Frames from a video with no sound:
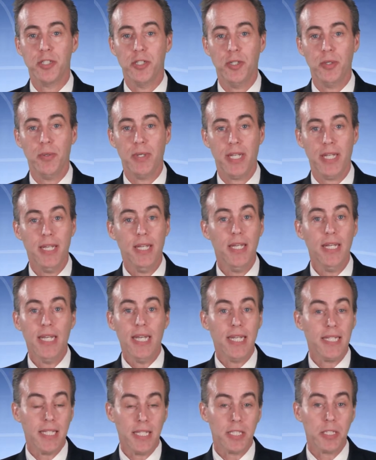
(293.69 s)
annuity,
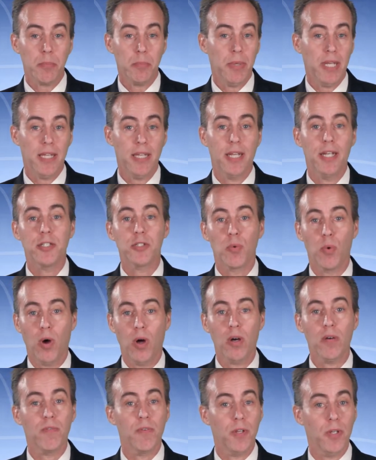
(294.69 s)
it doesn't mean that it's
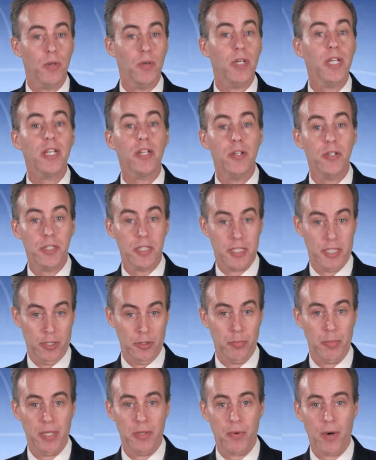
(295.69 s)
wrong for you. It could still
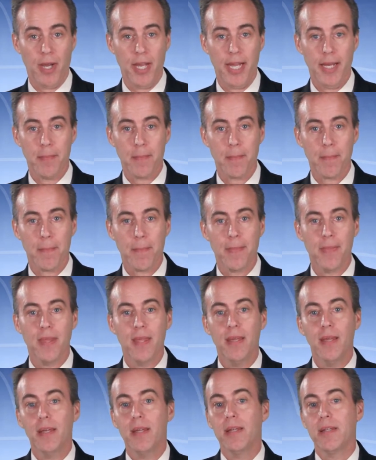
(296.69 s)
be right.
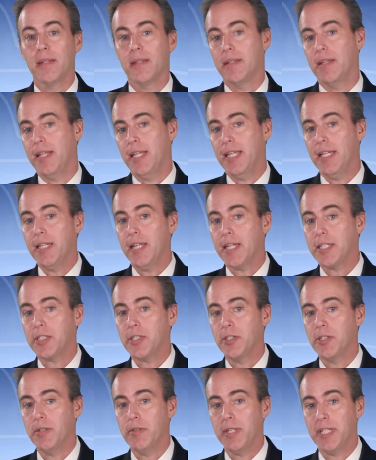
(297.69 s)
The indexed
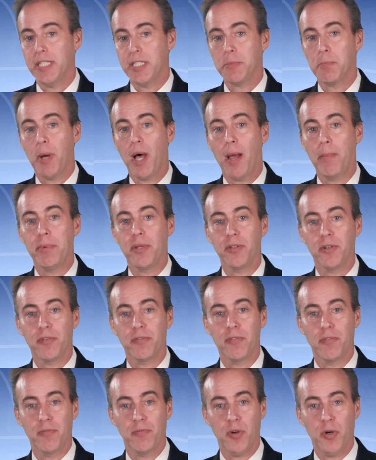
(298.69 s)
annuity is popular
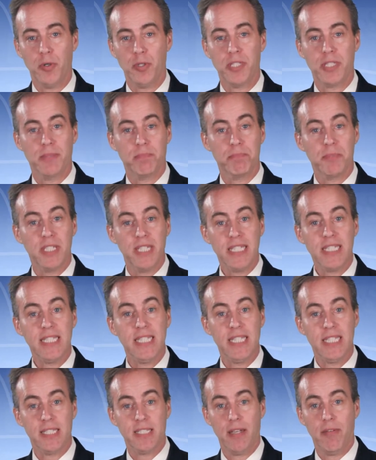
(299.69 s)
for folks 60
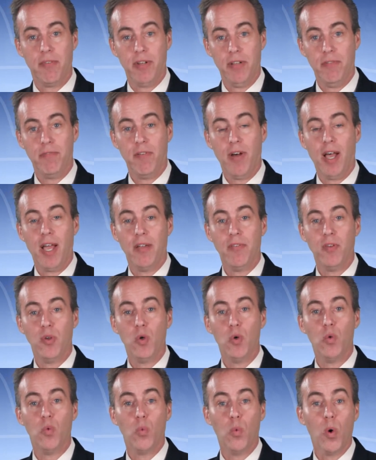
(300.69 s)
to 75
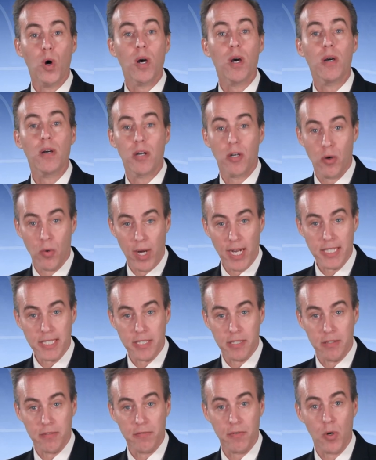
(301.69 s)
who were
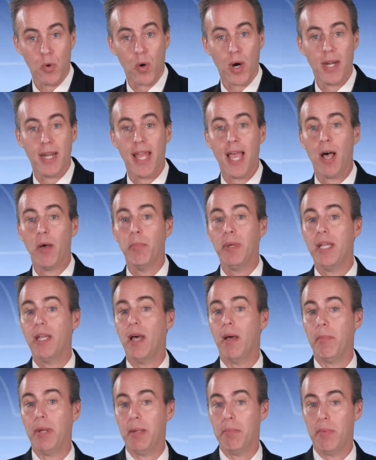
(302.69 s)
aggressive, who are now
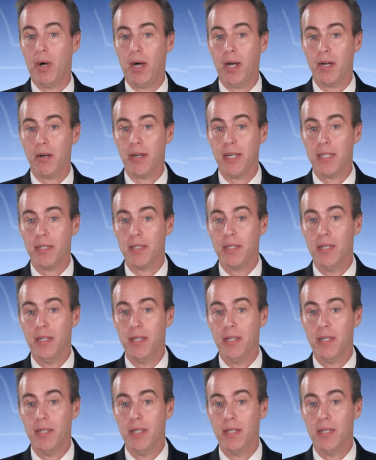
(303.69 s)
becoming moderate.